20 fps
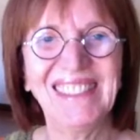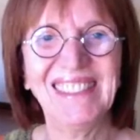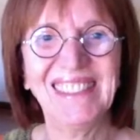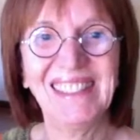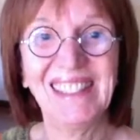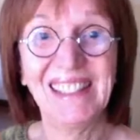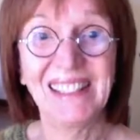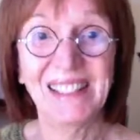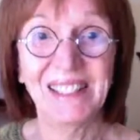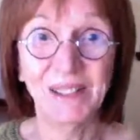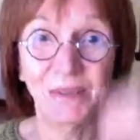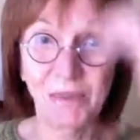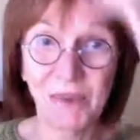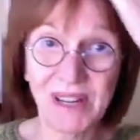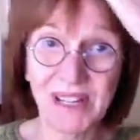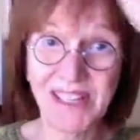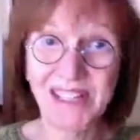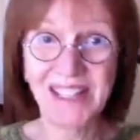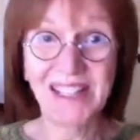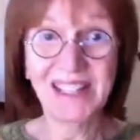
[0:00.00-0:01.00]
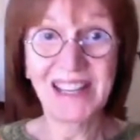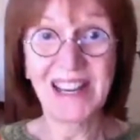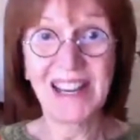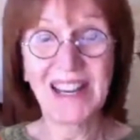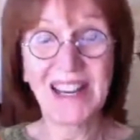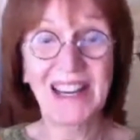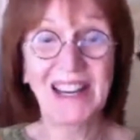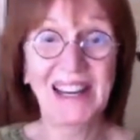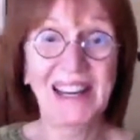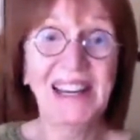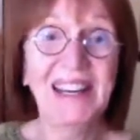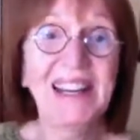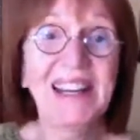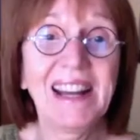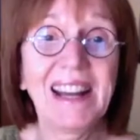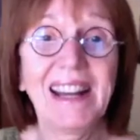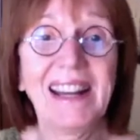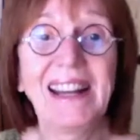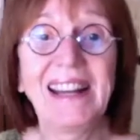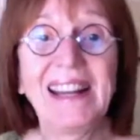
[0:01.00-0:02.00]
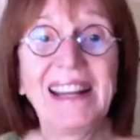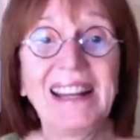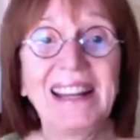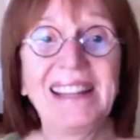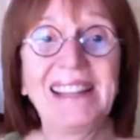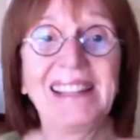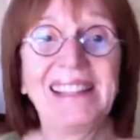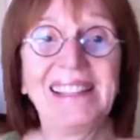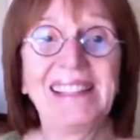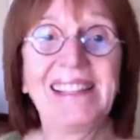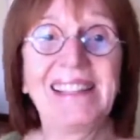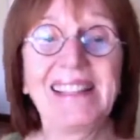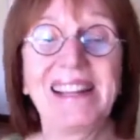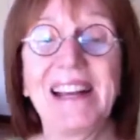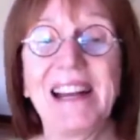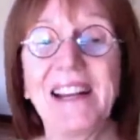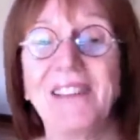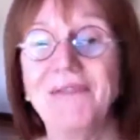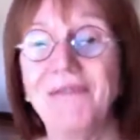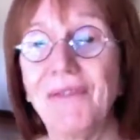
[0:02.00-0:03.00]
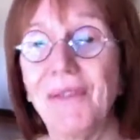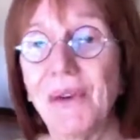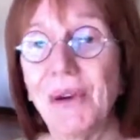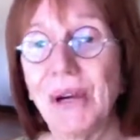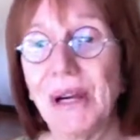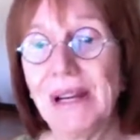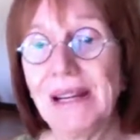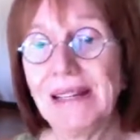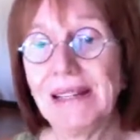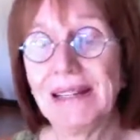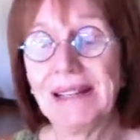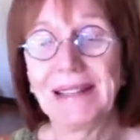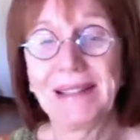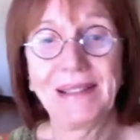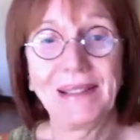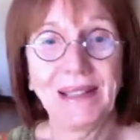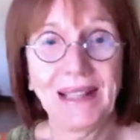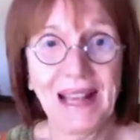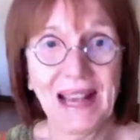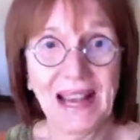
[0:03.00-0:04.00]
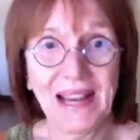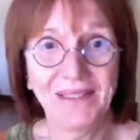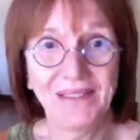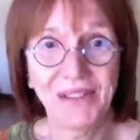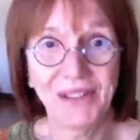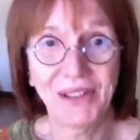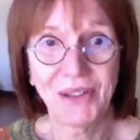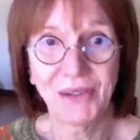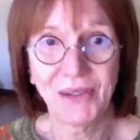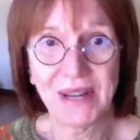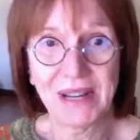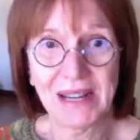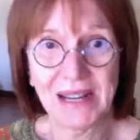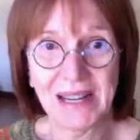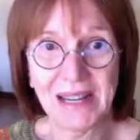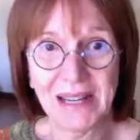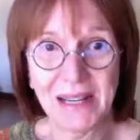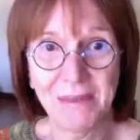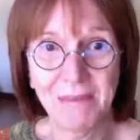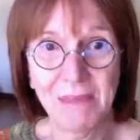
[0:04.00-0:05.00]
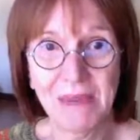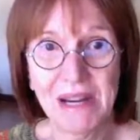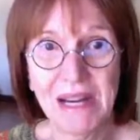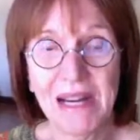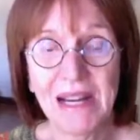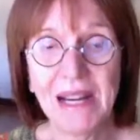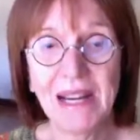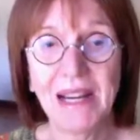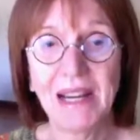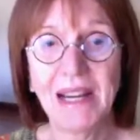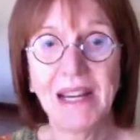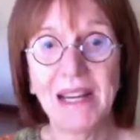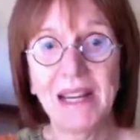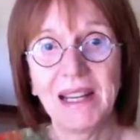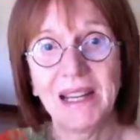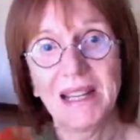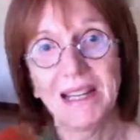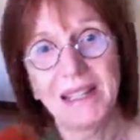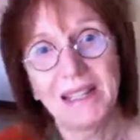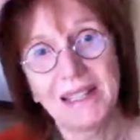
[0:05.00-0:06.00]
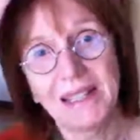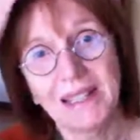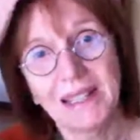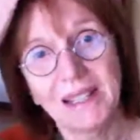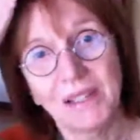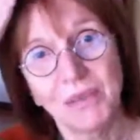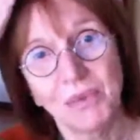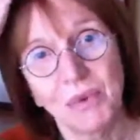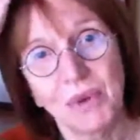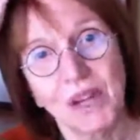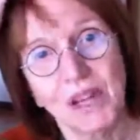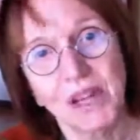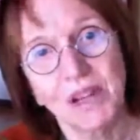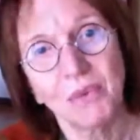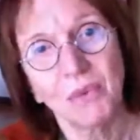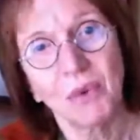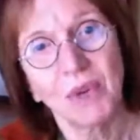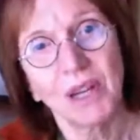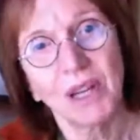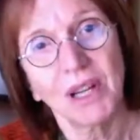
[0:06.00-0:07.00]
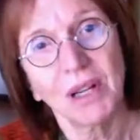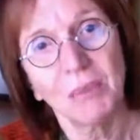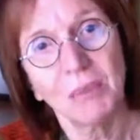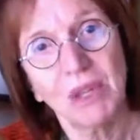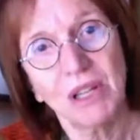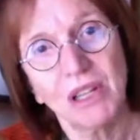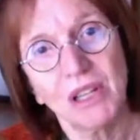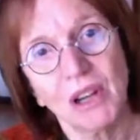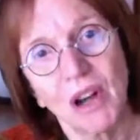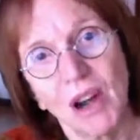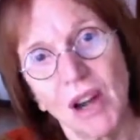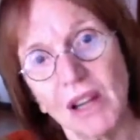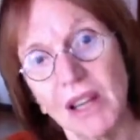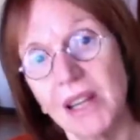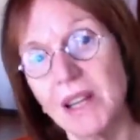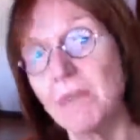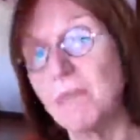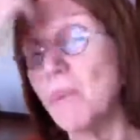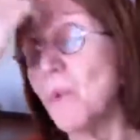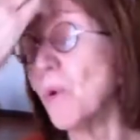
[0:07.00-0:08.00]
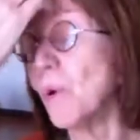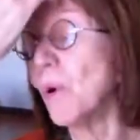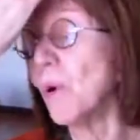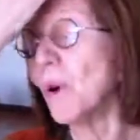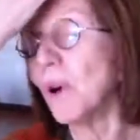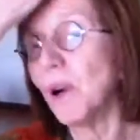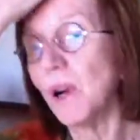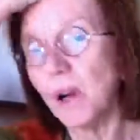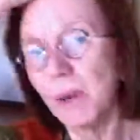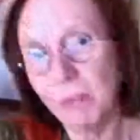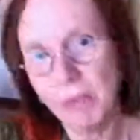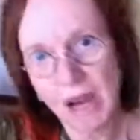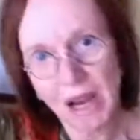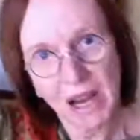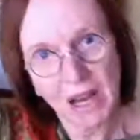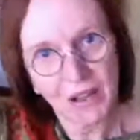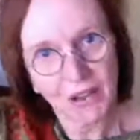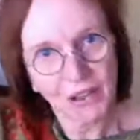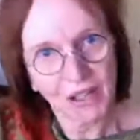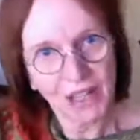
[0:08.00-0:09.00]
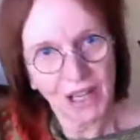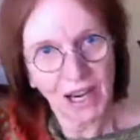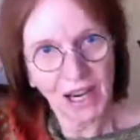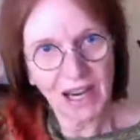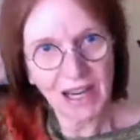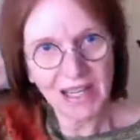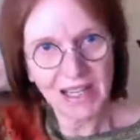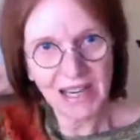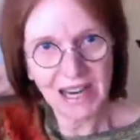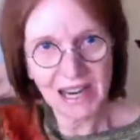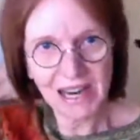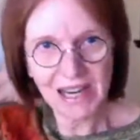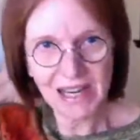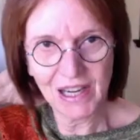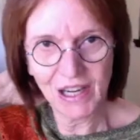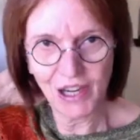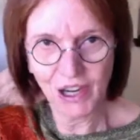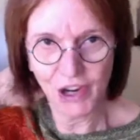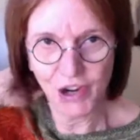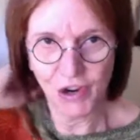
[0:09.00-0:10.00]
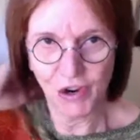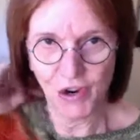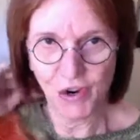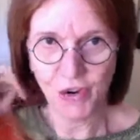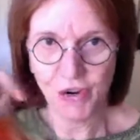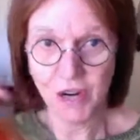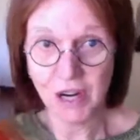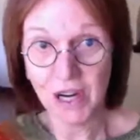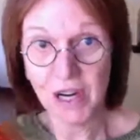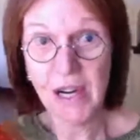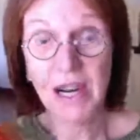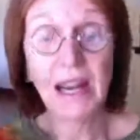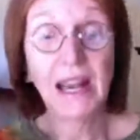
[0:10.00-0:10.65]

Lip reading: It's Wednesday and time for another live stream. In this one, we're going to be talking more about the itag-yoke